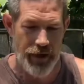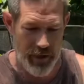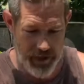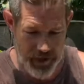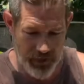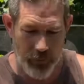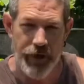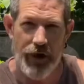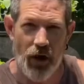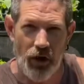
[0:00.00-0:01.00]
And
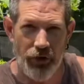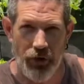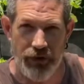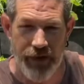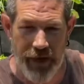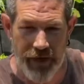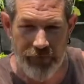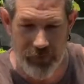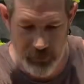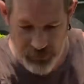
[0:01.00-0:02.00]
we all know Teddy
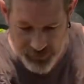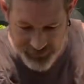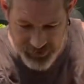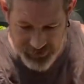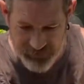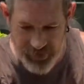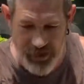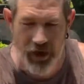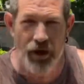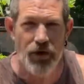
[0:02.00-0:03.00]
from previous
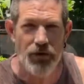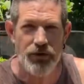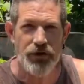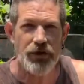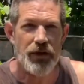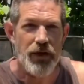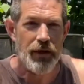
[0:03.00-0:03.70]
videos.